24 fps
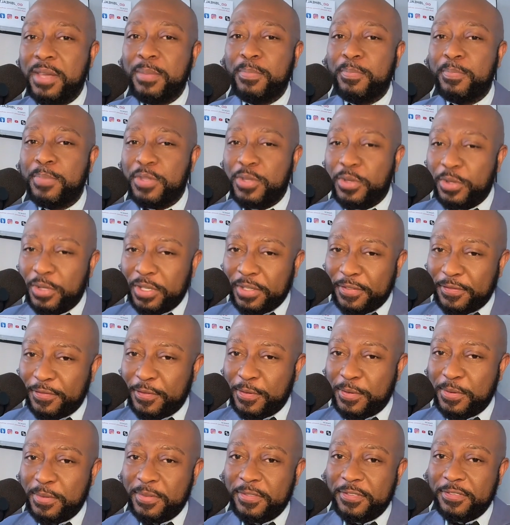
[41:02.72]

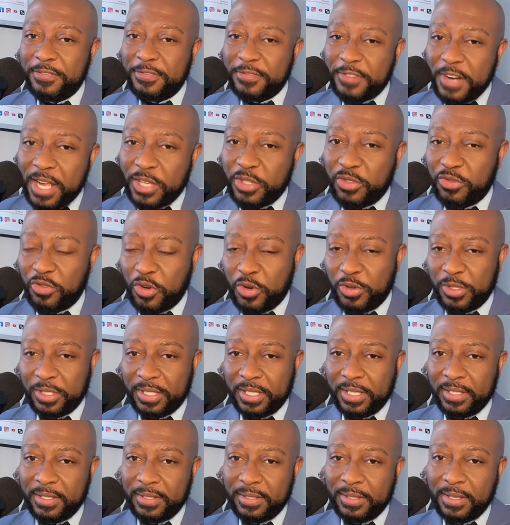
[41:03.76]
beautiful fresh
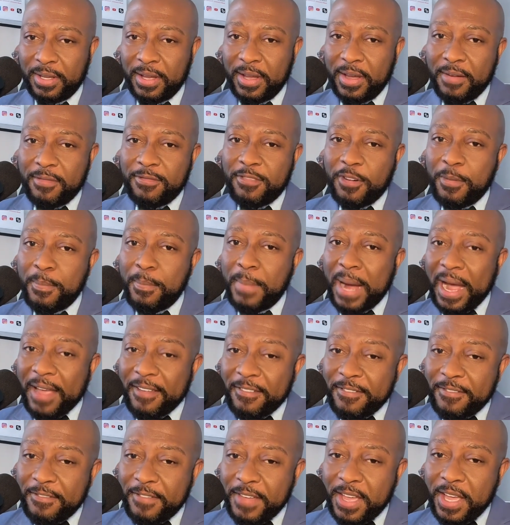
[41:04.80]
roses from
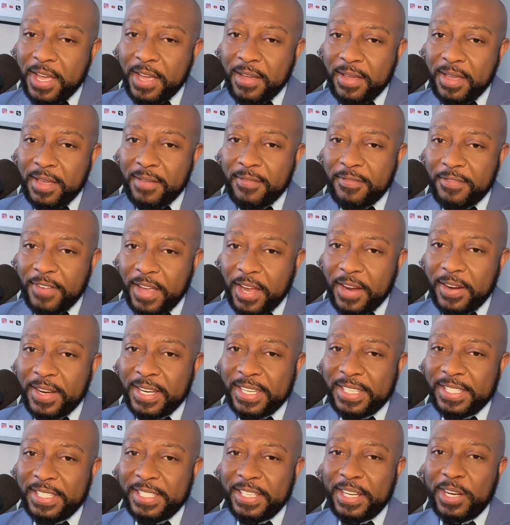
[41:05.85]
my very,
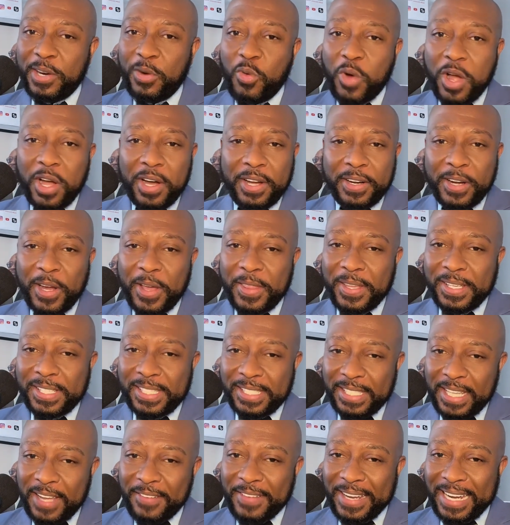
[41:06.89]
very dear, another
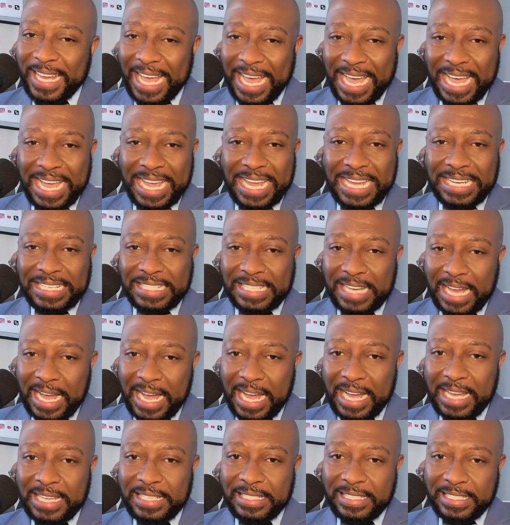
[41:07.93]
7, 8,
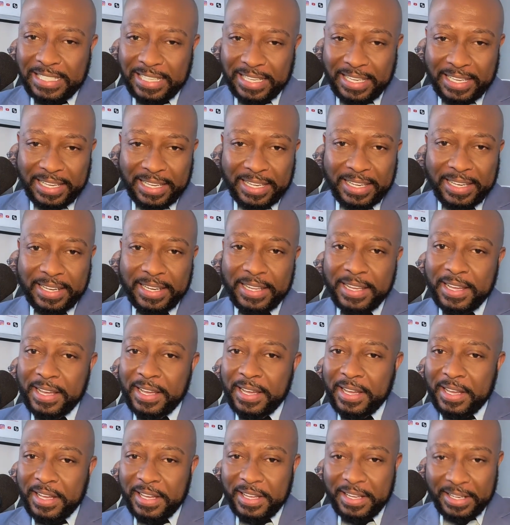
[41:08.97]
9, 10,
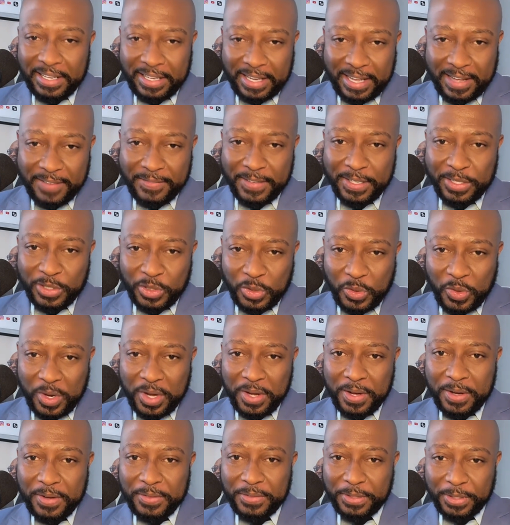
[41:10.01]
11,
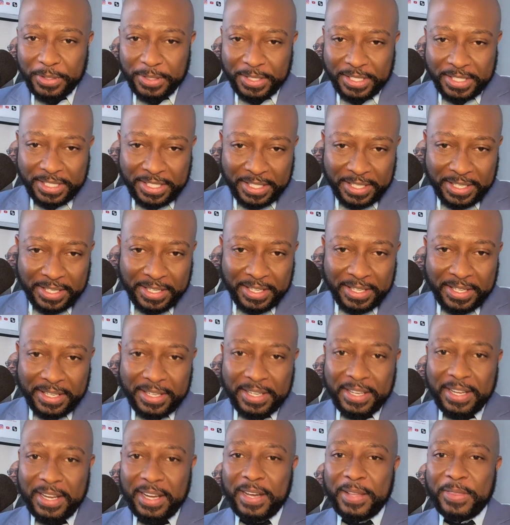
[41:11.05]
12,
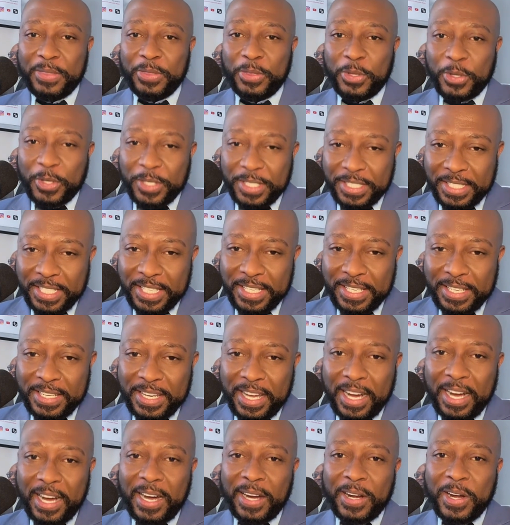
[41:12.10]
13,
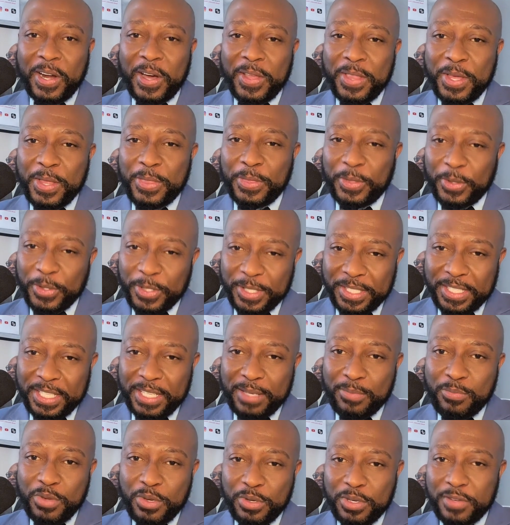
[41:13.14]
13, another
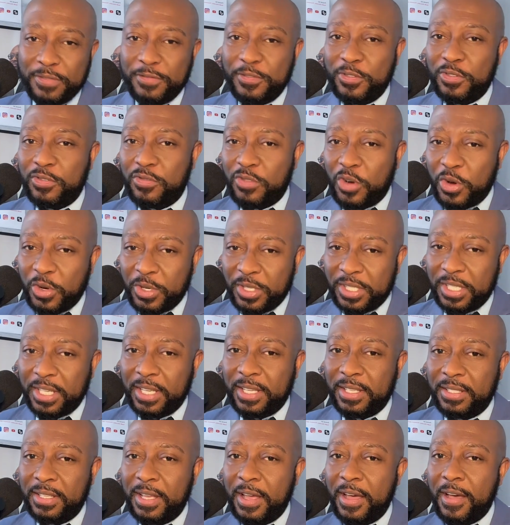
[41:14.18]
13 beautiful
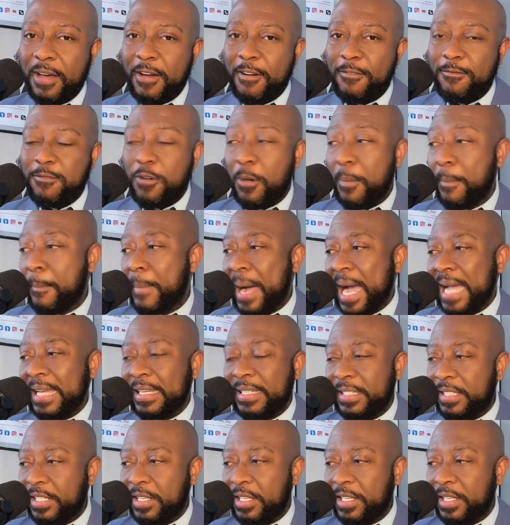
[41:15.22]
roses from my